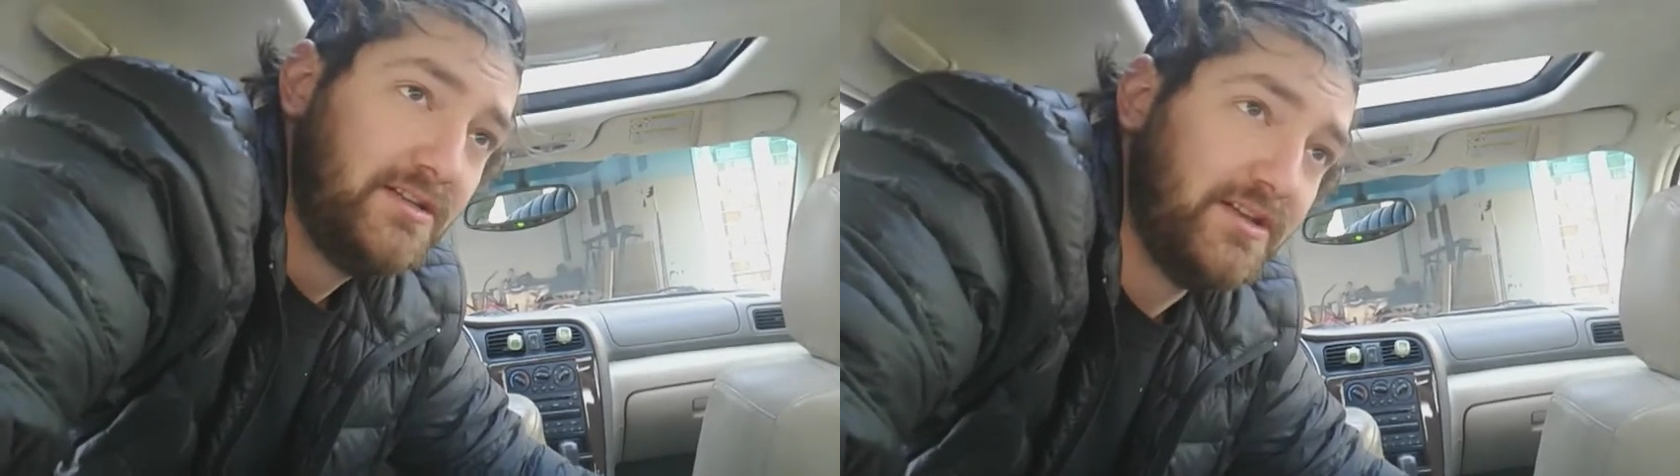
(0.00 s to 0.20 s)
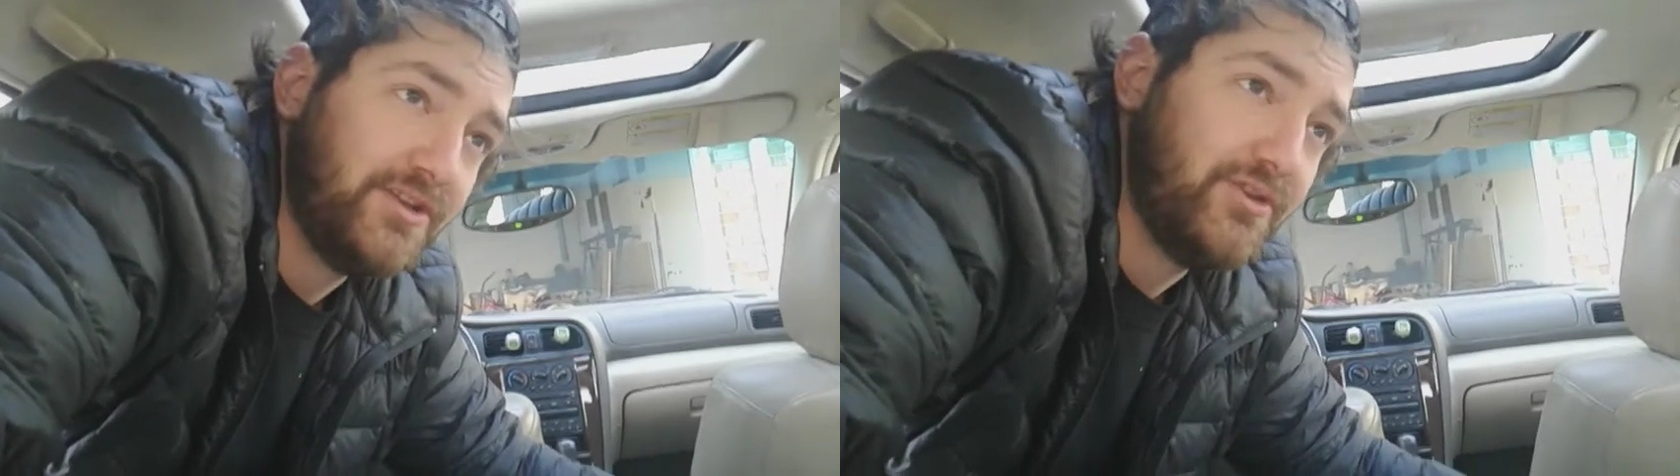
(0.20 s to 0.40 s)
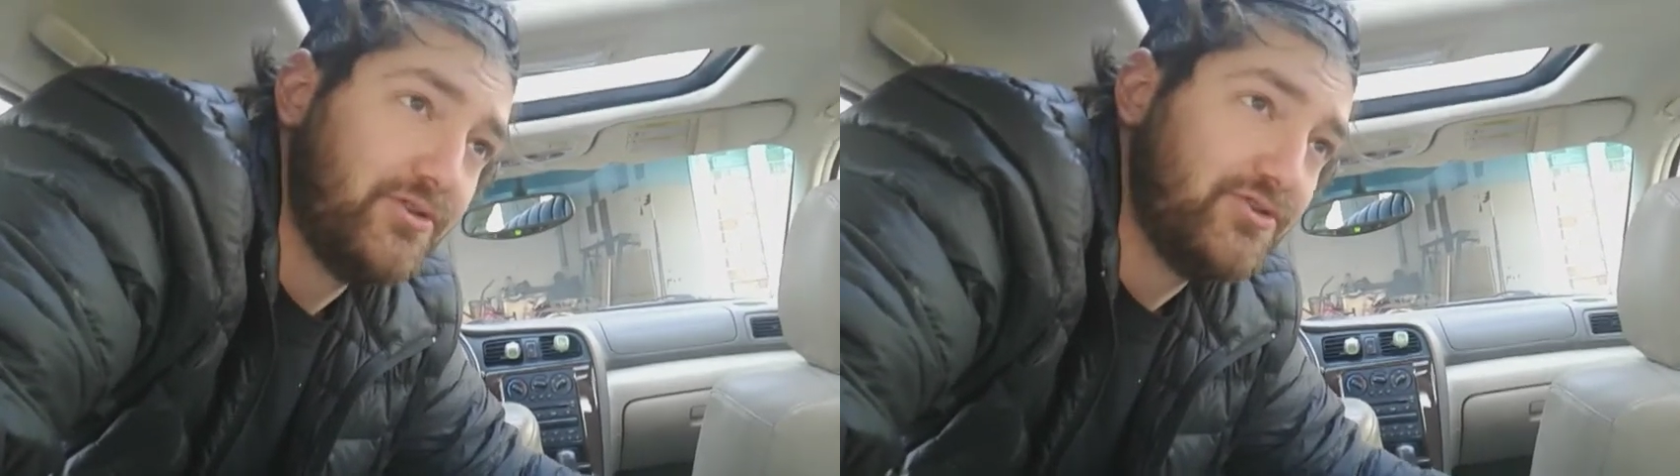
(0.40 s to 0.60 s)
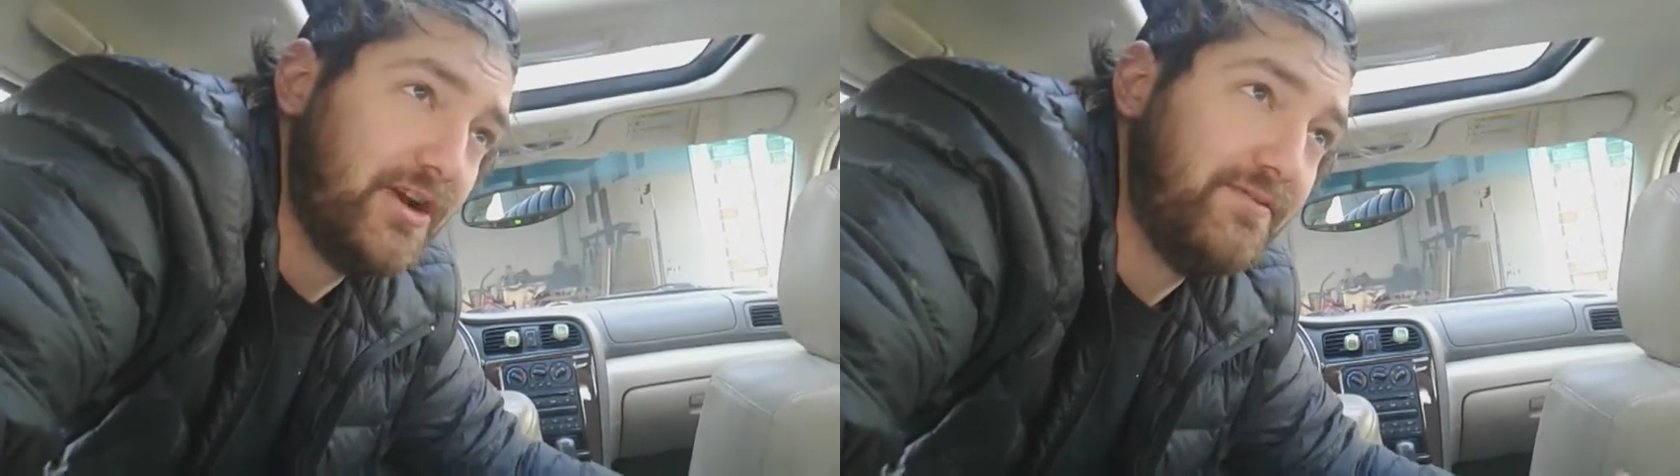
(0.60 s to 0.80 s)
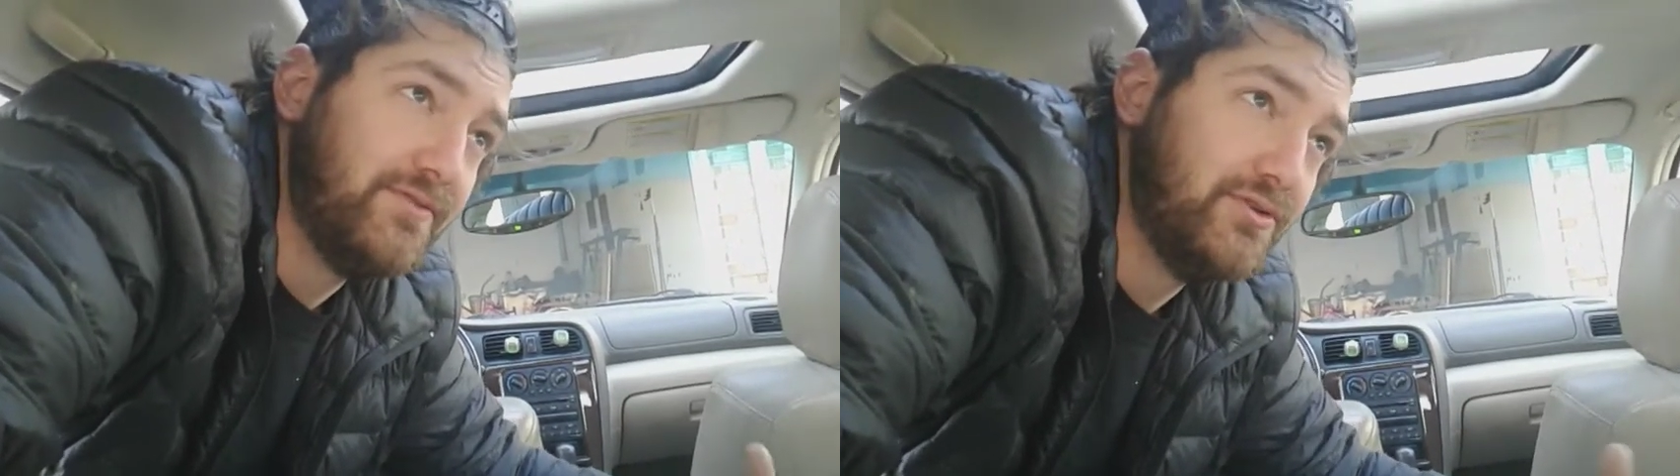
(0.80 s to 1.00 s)
Like you could
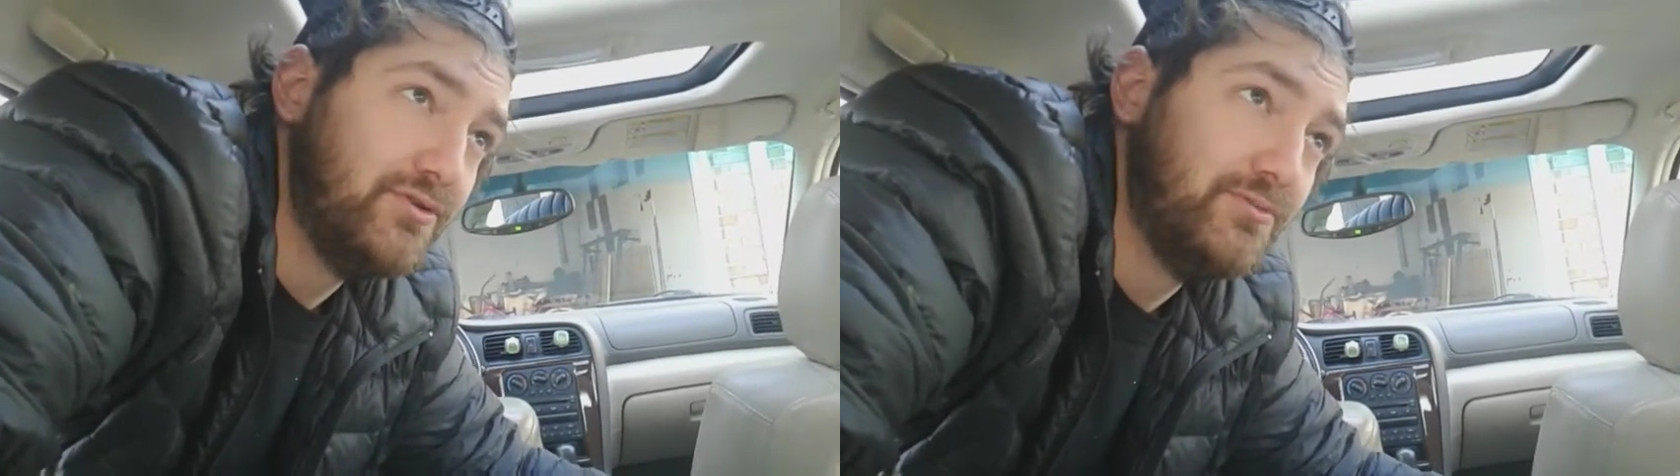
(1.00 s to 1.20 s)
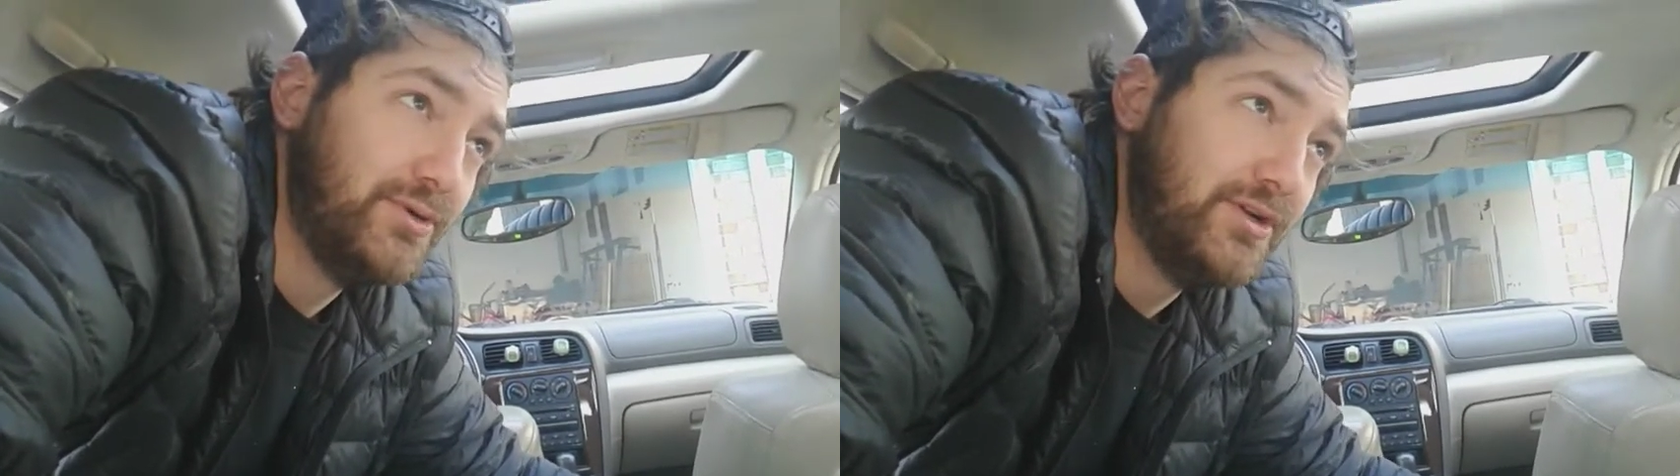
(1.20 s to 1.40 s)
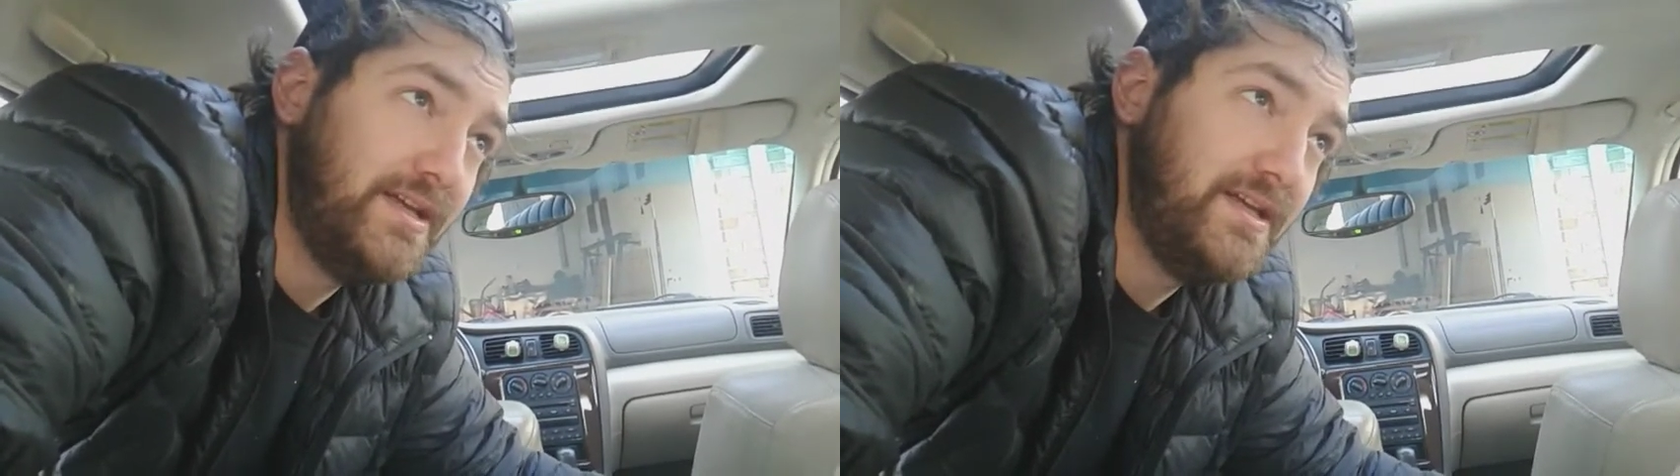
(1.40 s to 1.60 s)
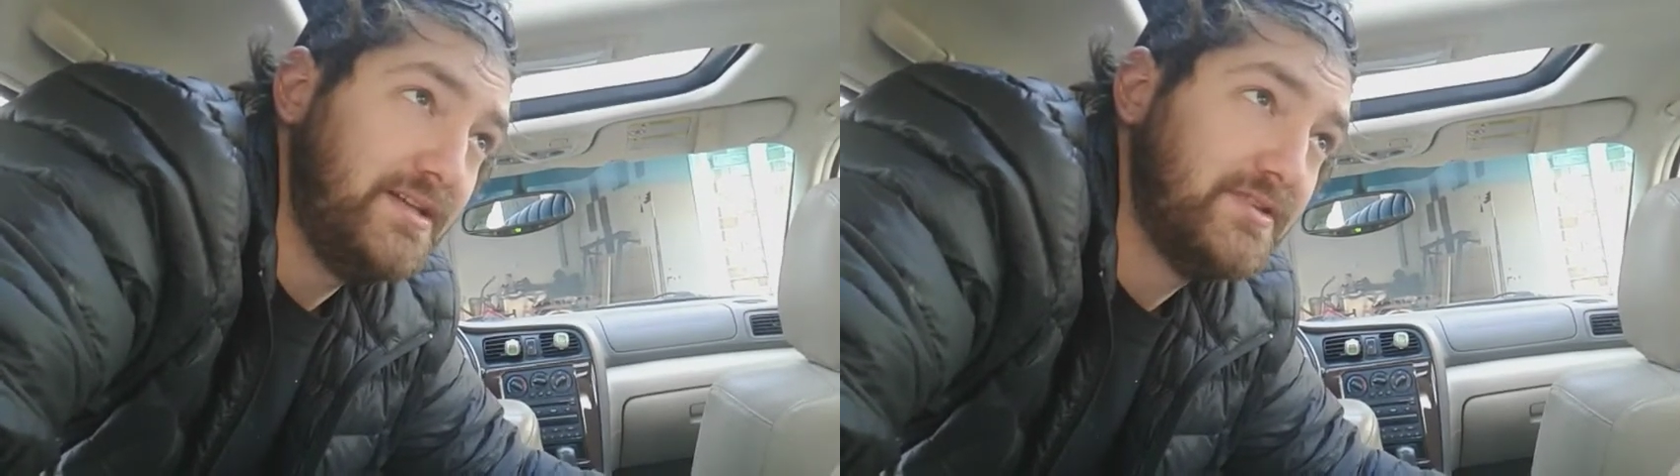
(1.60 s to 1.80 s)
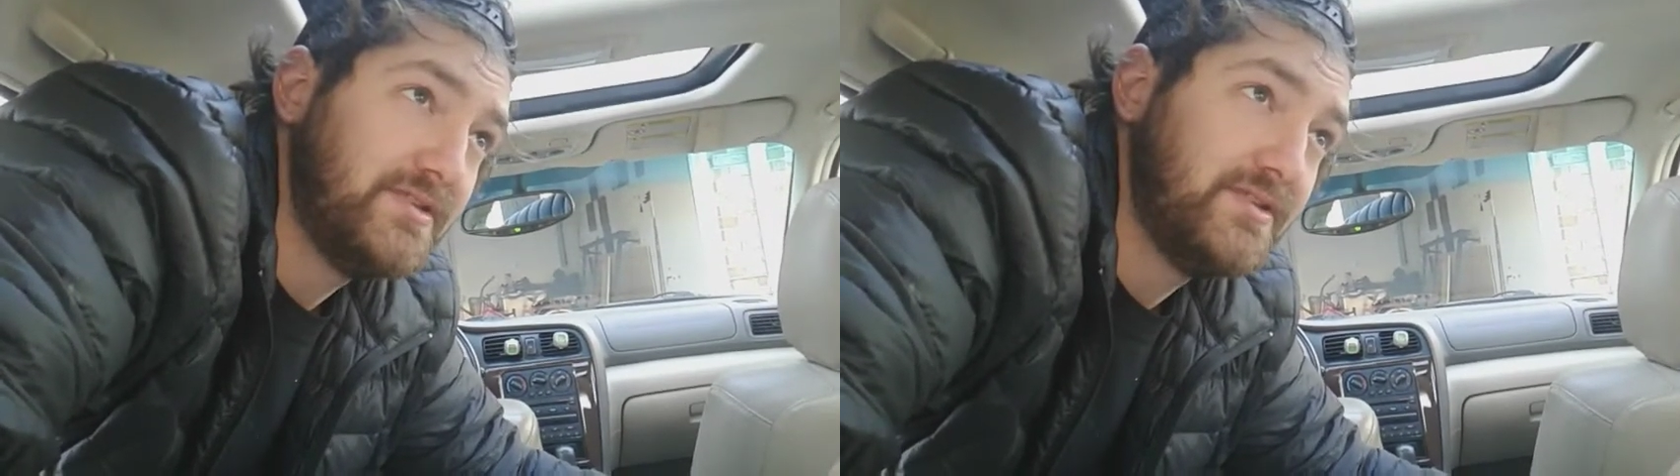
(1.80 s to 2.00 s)
drive for Uber
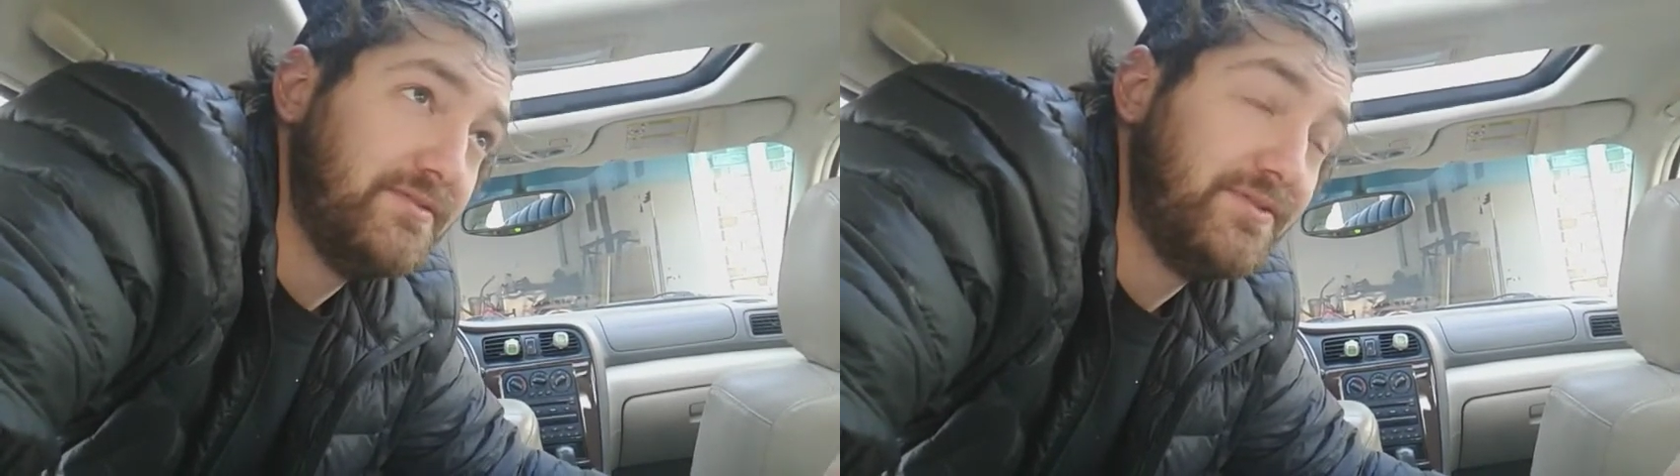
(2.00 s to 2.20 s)
Eats.